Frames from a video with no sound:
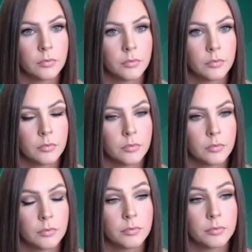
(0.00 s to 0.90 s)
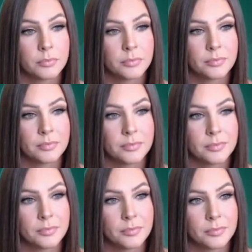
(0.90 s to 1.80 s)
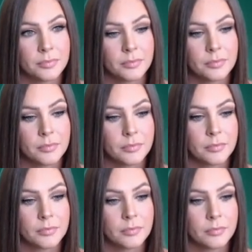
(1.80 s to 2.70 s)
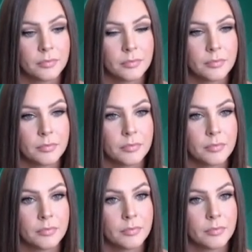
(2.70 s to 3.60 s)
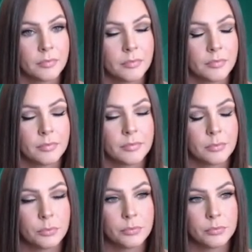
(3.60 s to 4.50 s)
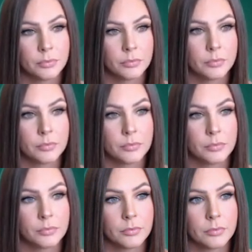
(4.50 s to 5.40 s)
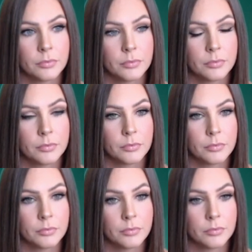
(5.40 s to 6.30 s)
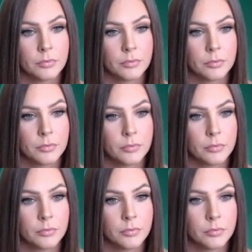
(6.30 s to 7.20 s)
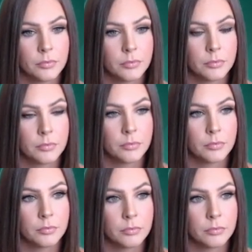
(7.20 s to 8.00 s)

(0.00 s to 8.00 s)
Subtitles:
No words are spoken by the person on screen.